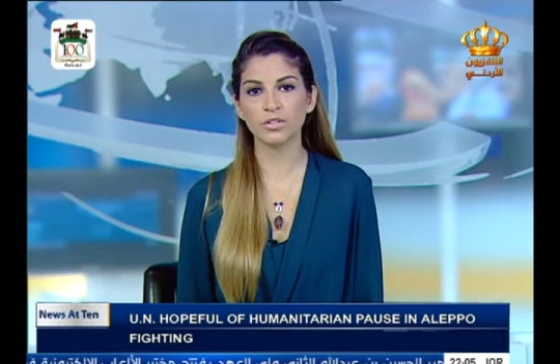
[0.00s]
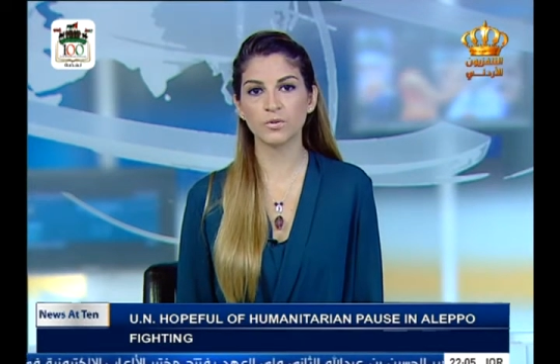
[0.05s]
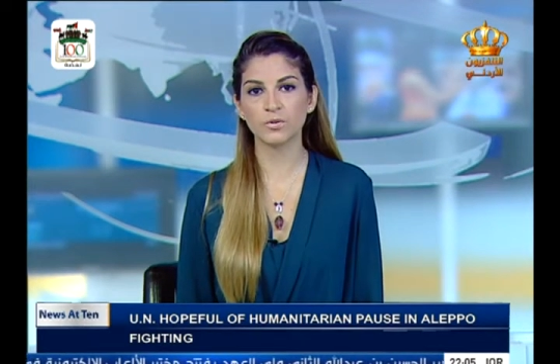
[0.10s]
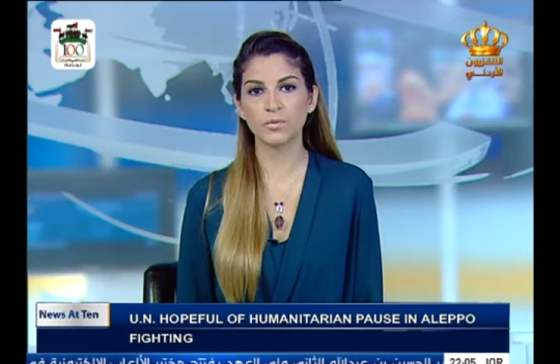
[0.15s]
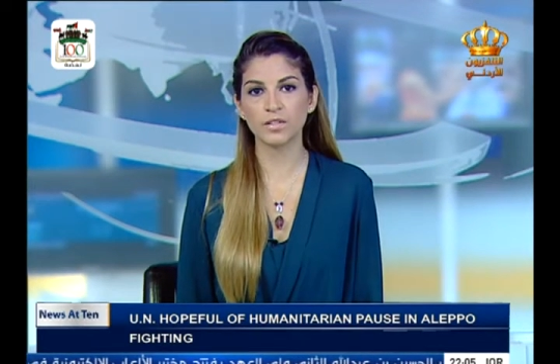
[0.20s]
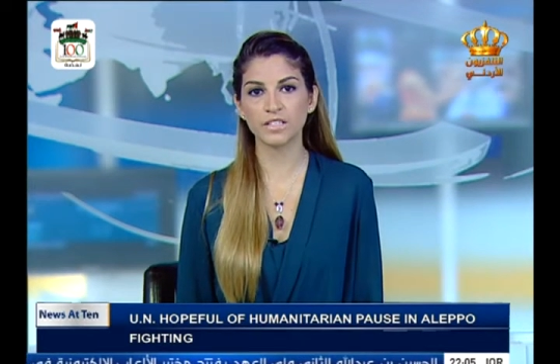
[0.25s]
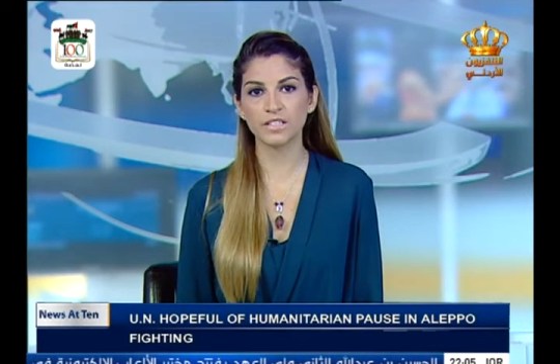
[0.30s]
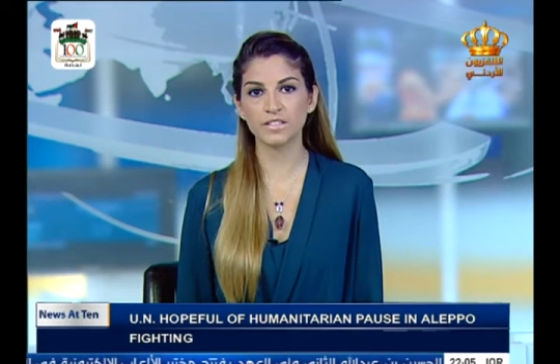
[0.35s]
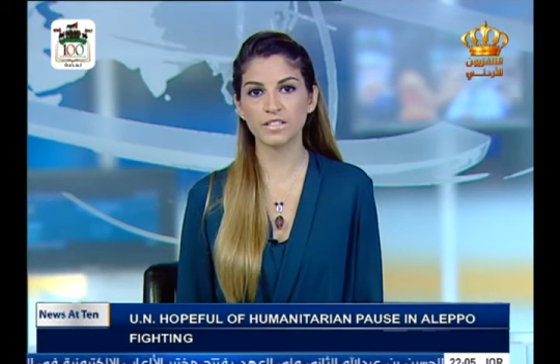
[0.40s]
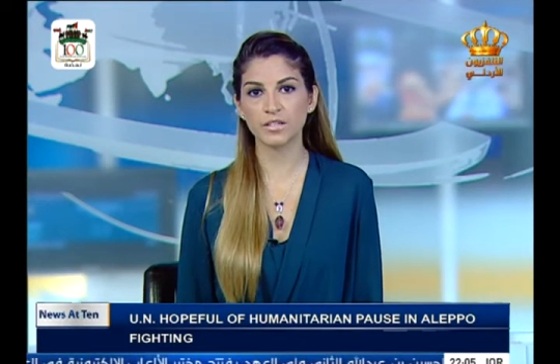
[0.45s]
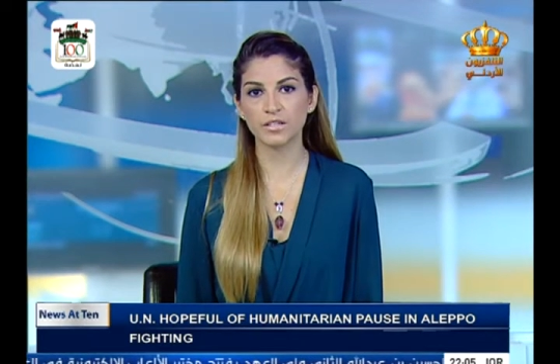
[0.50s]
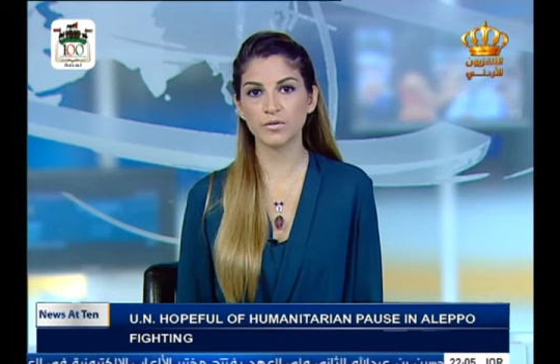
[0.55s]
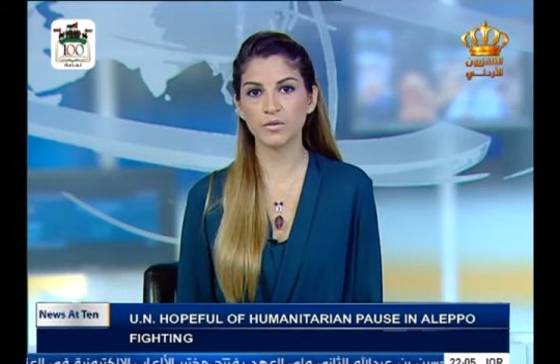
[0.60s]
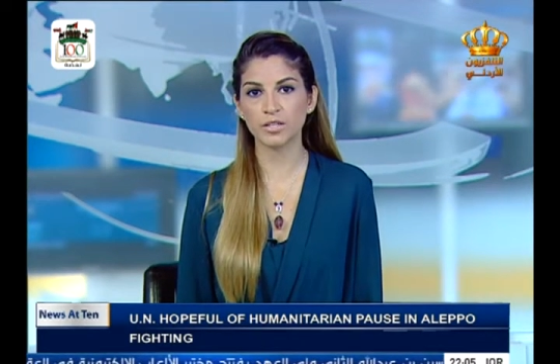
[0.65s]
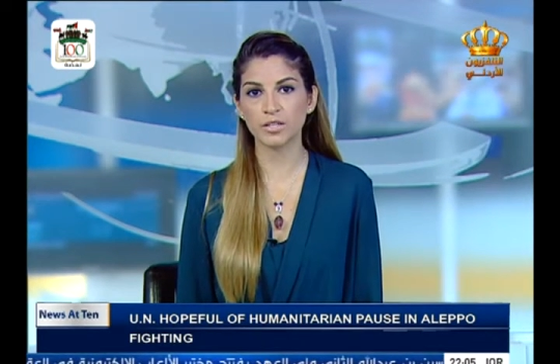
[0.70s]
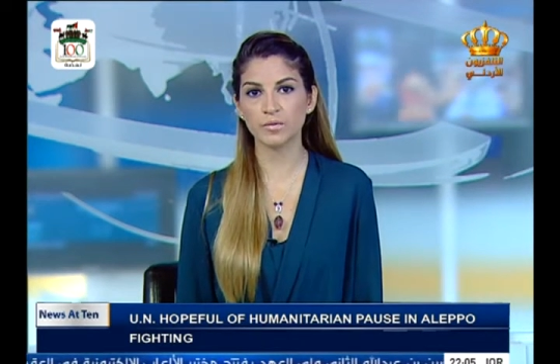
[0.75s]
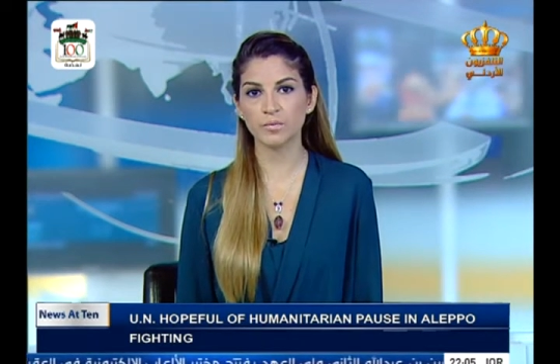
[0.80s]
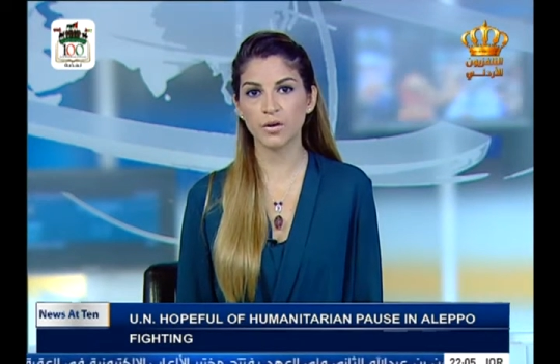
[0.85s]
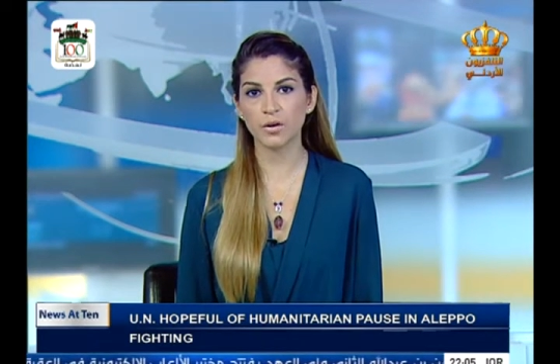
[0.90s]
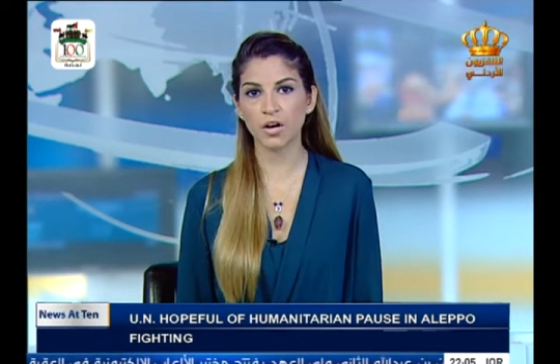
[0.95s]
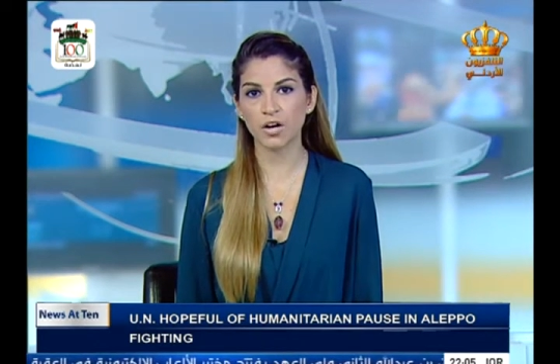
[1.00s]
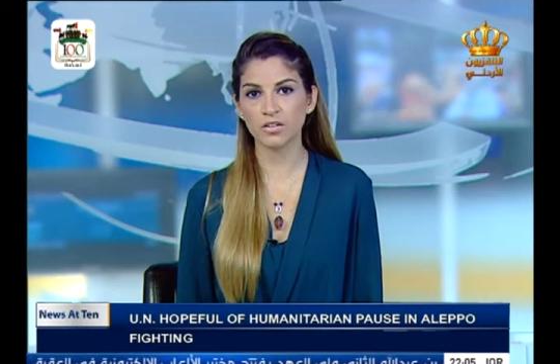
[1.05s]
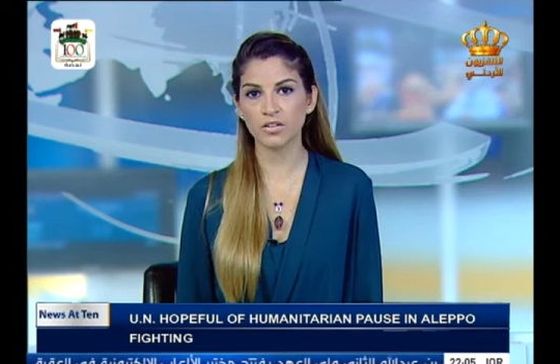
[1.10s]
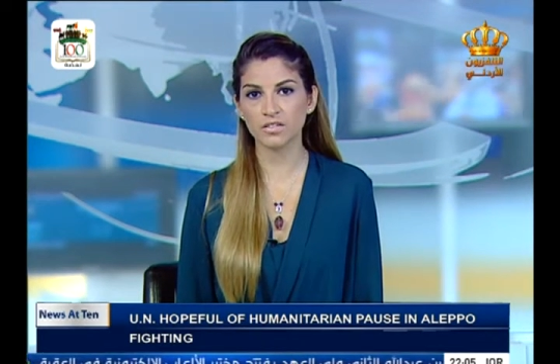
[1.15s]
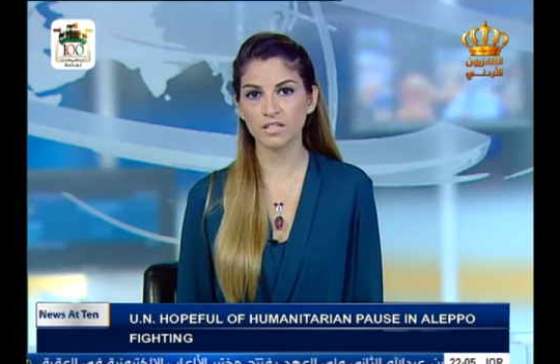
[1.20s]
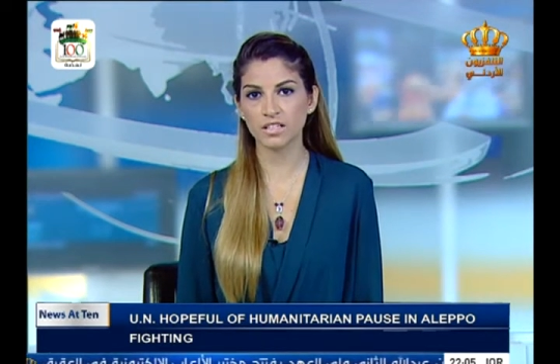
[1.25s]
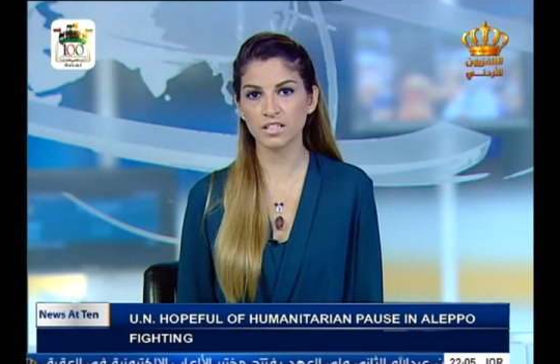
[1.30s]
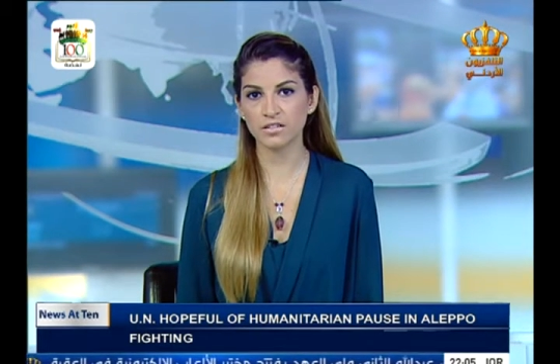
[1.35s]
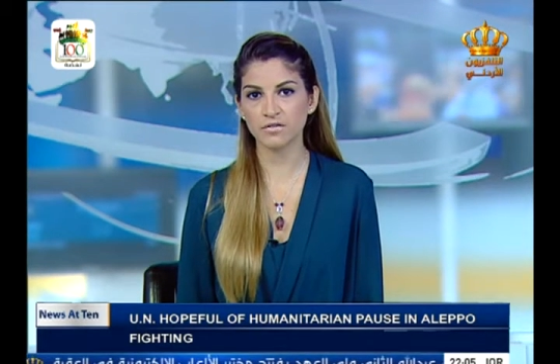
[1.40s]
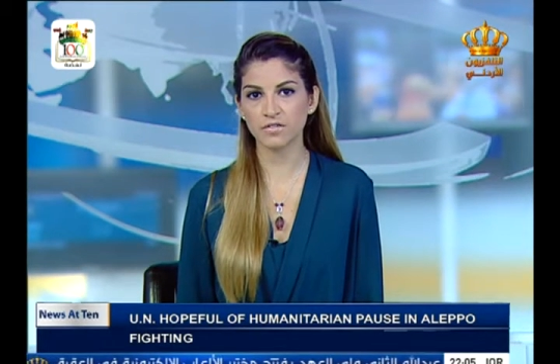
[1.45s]
humanitarian pause
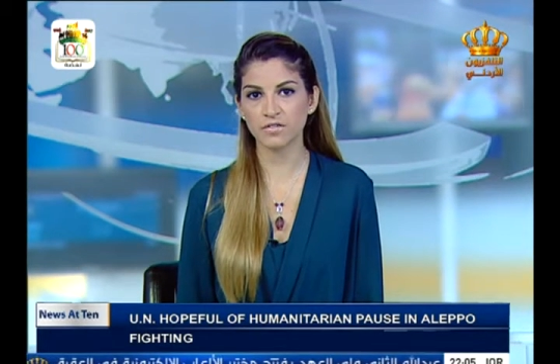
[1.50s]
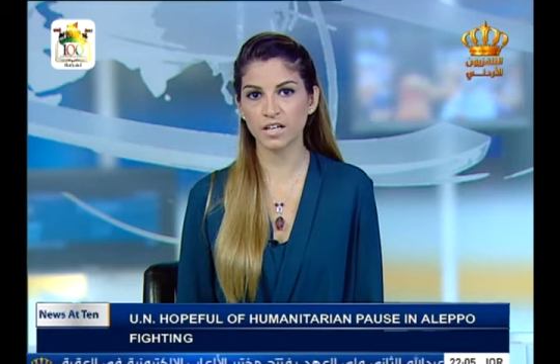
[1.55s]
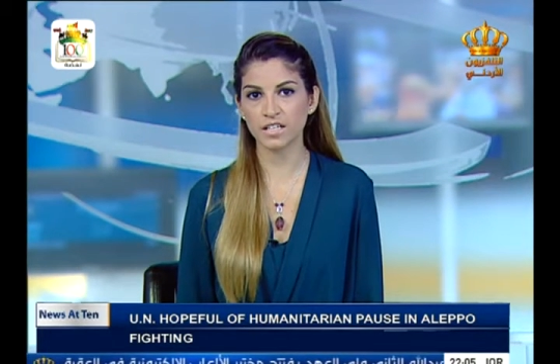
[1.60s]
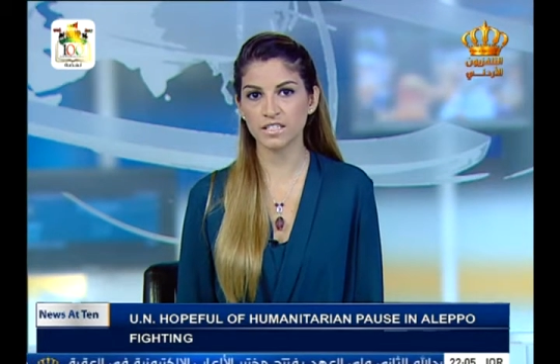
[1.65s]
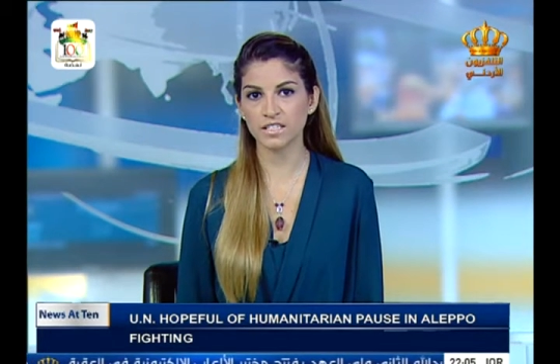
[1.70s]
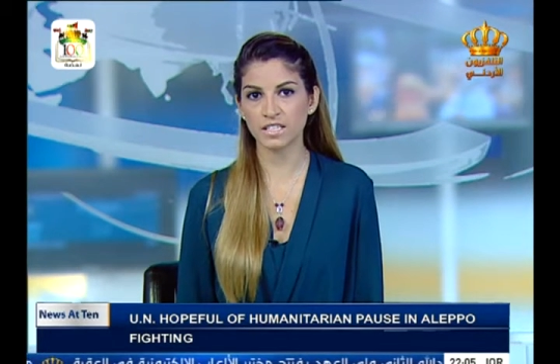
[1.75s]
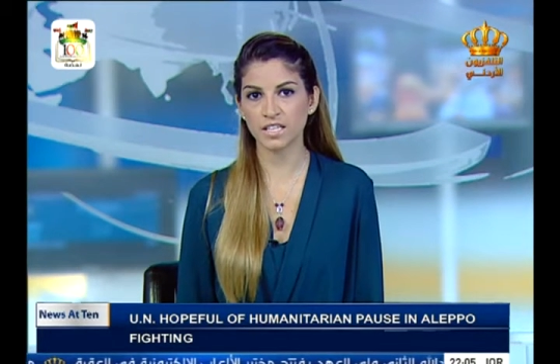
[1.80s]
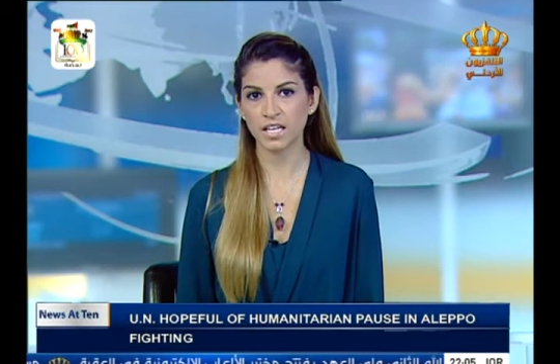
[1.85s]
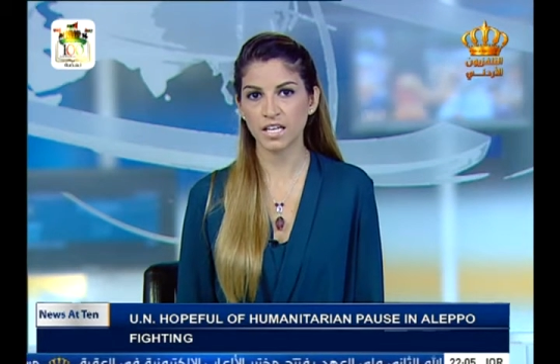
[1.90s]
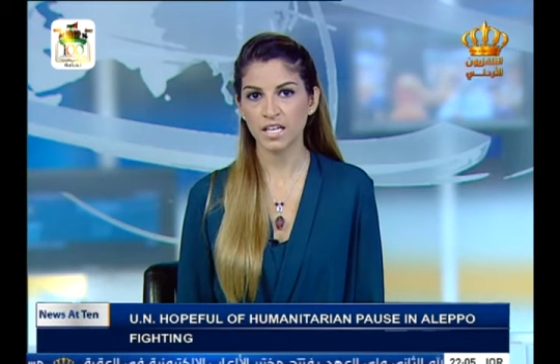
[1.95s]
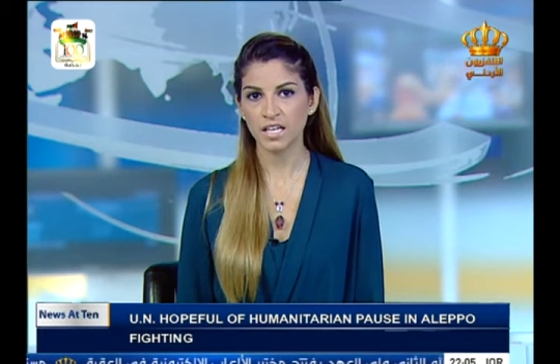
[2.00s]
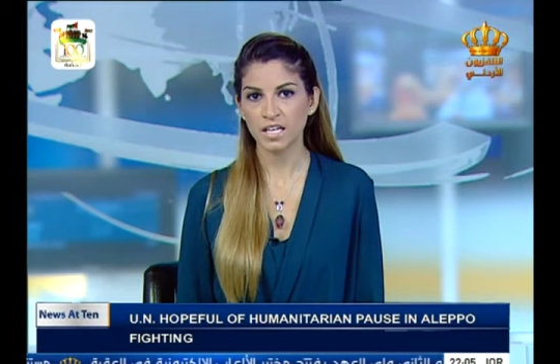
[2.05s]
in the fighting